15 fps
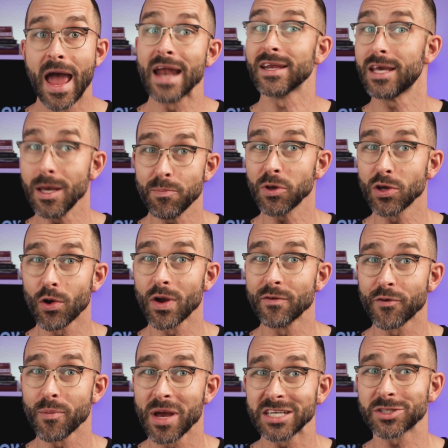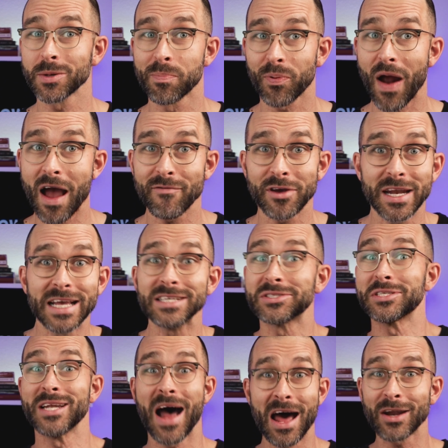And keeping your information private
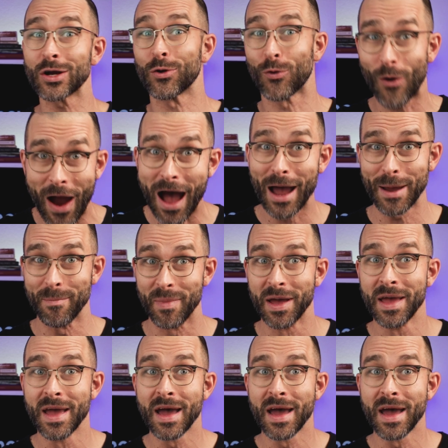is not a crime.